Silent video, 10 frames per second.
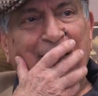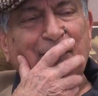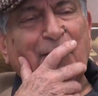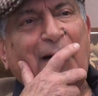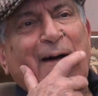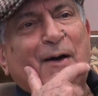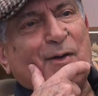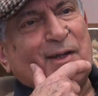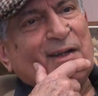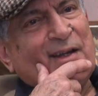
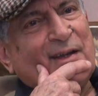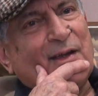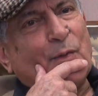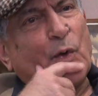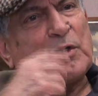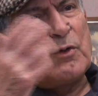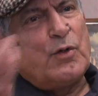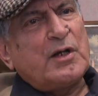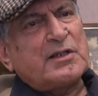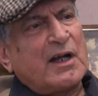Wow, what
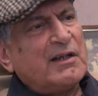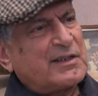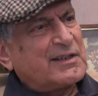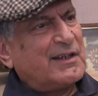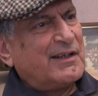good results.